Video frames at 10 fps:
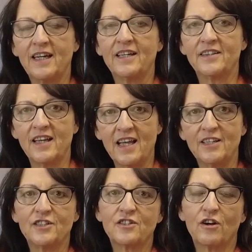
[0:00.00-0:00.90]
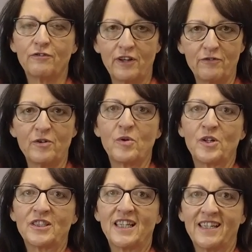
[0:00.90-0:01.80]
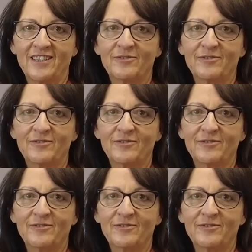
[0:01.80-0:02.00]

at the end of every workday.